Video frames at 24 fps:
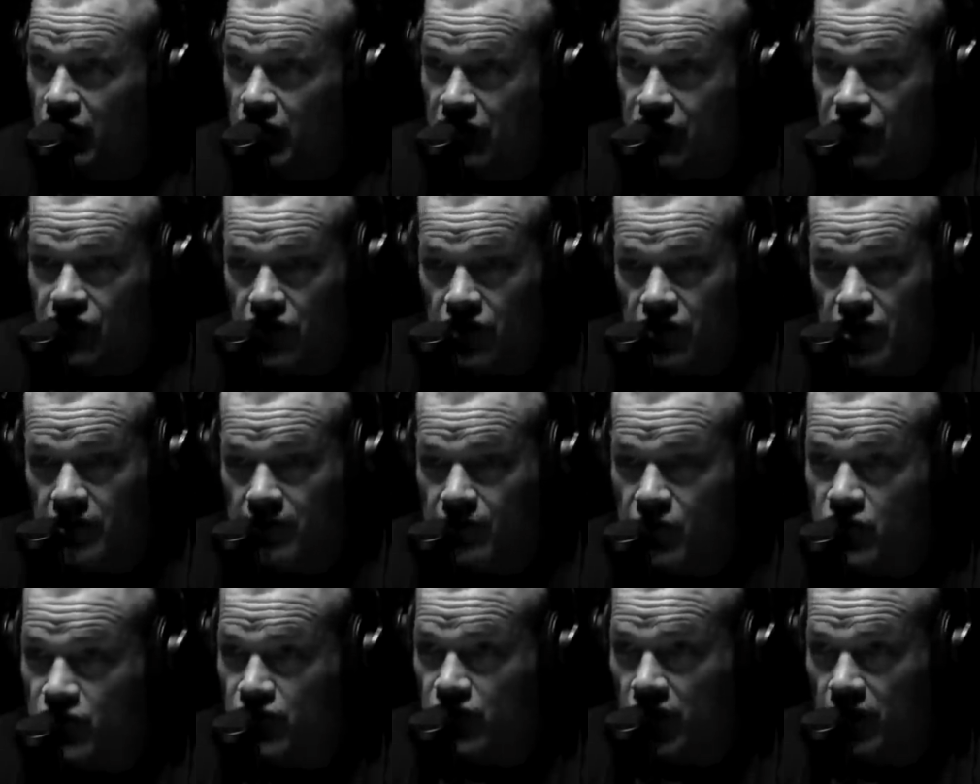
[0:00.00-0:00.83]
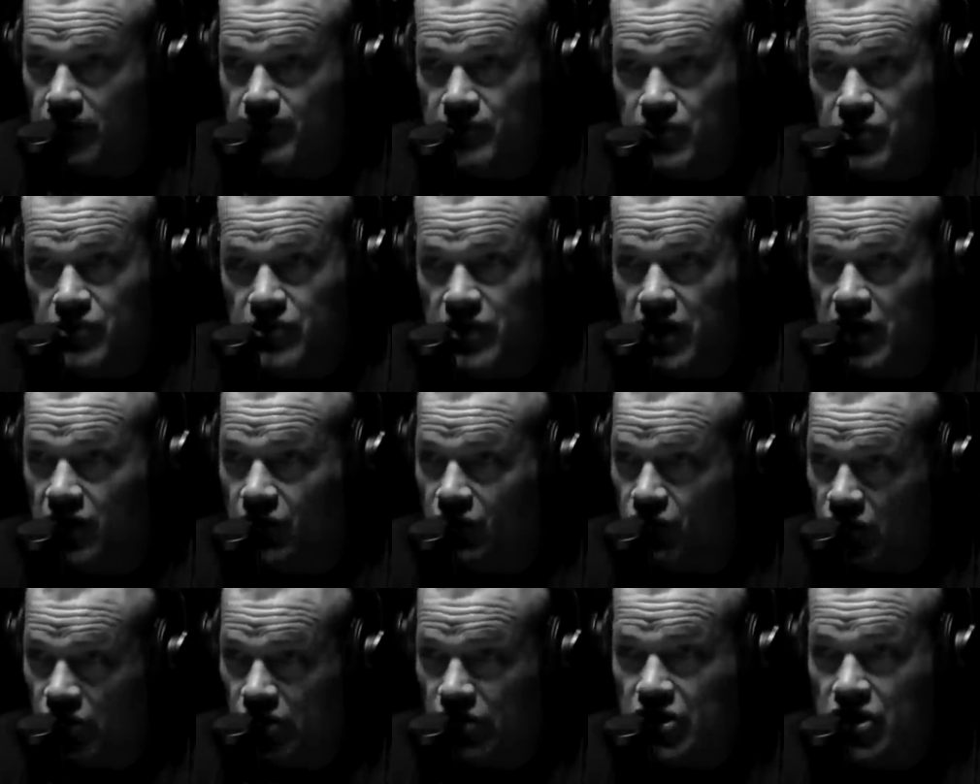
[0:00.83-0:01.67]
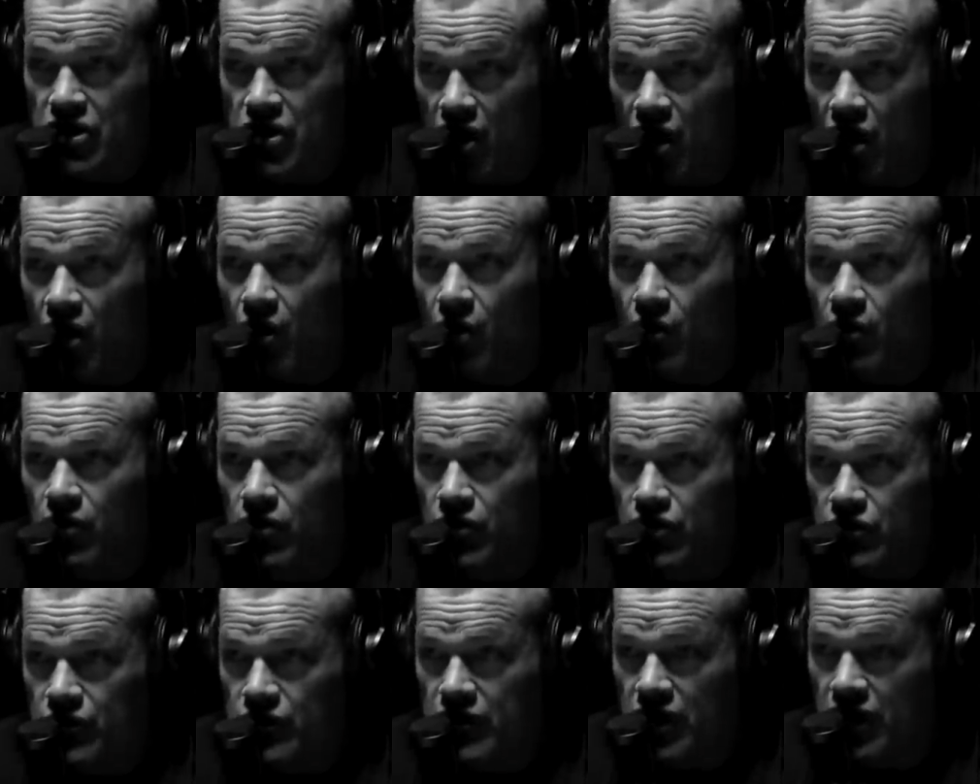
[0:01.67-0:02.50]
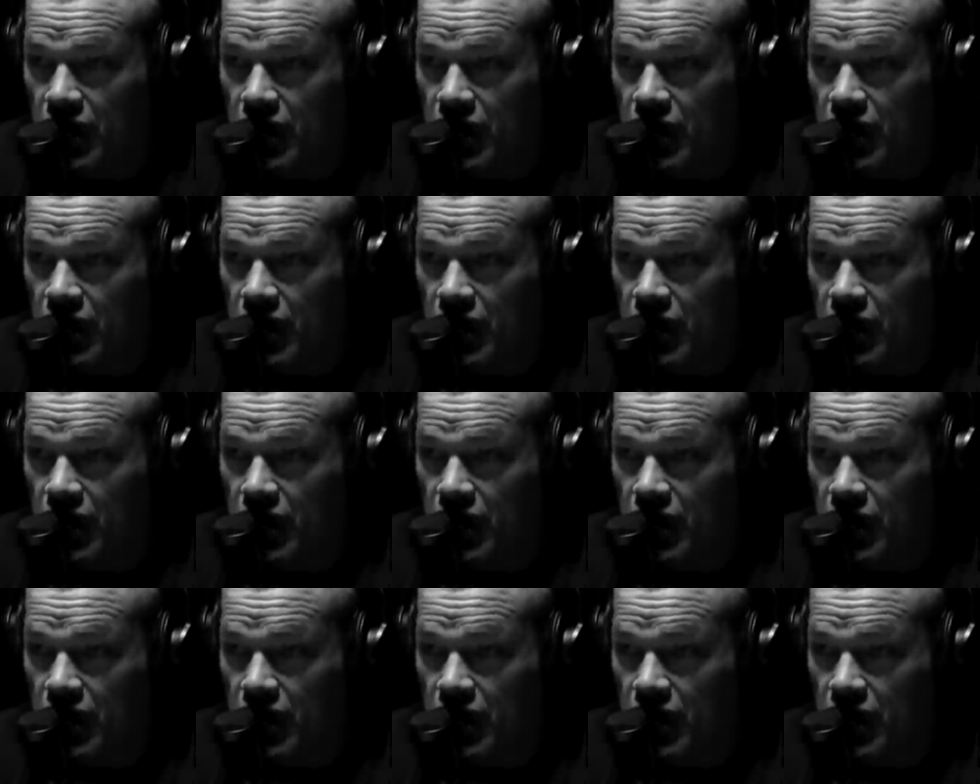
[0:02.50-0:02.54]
if you're going to move up you got to really know you